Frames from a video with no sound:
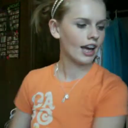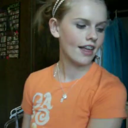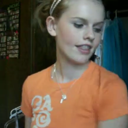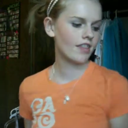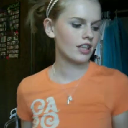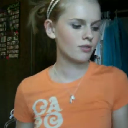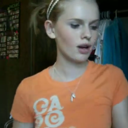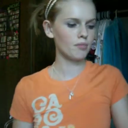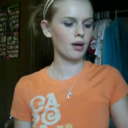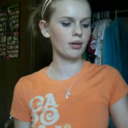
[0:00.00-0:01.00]
Then this one
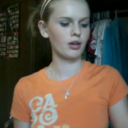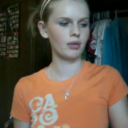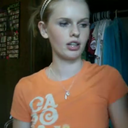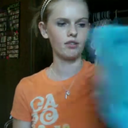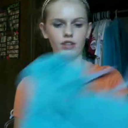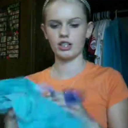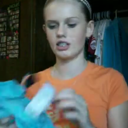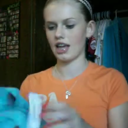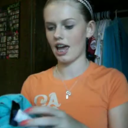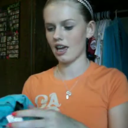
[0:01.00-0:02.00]
I'm probably gonna wear on the first
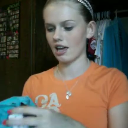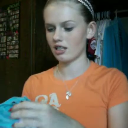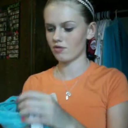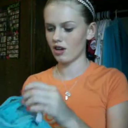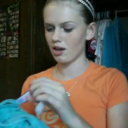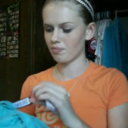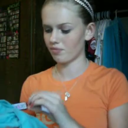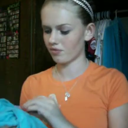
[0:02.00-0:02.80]
day. It's from